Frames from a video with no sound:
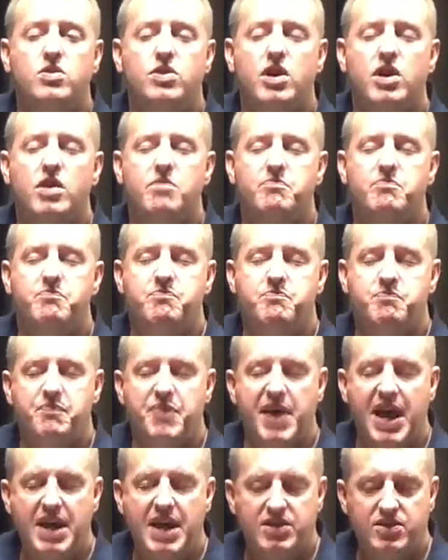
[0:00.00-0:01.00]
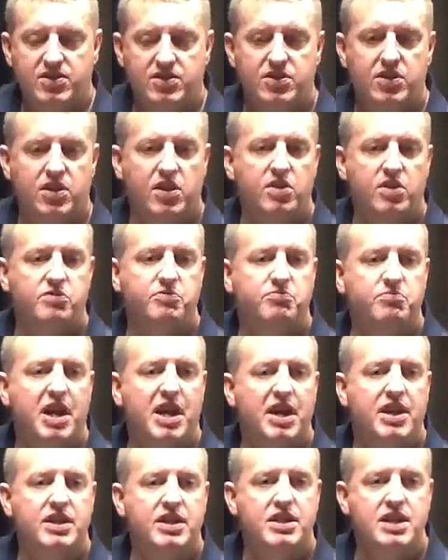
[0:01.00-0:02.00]
the best of
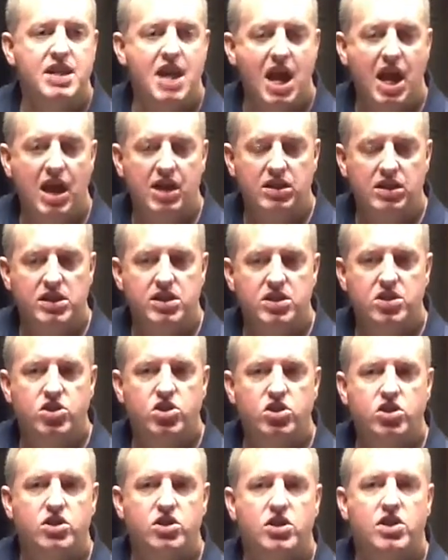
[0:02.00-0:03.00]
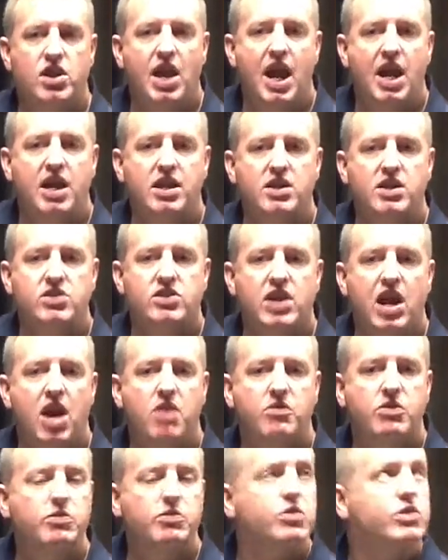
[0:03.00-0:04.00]
my knowledge, that is how
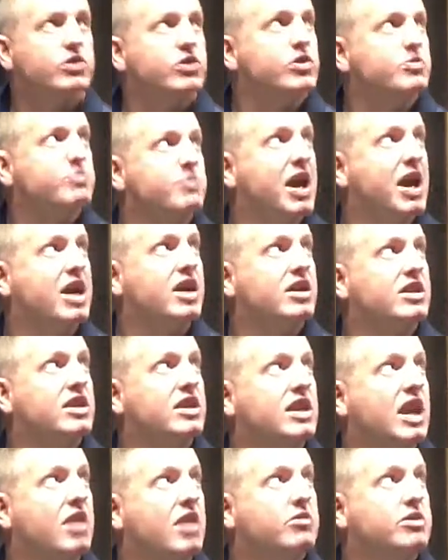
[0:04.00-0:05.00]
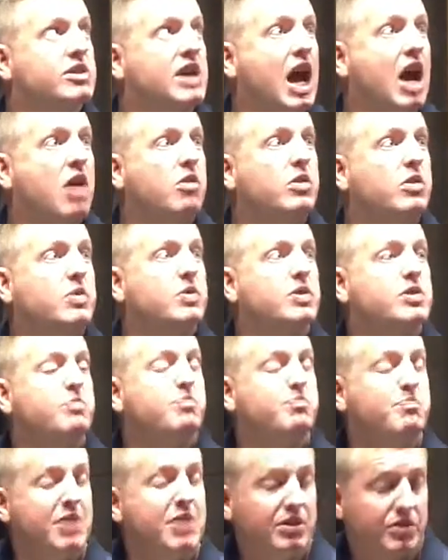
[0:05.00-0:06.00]
it was spec'd and that was how it was
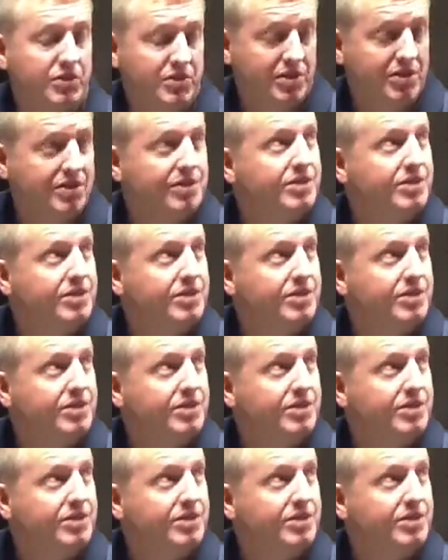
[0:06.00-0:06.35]
built.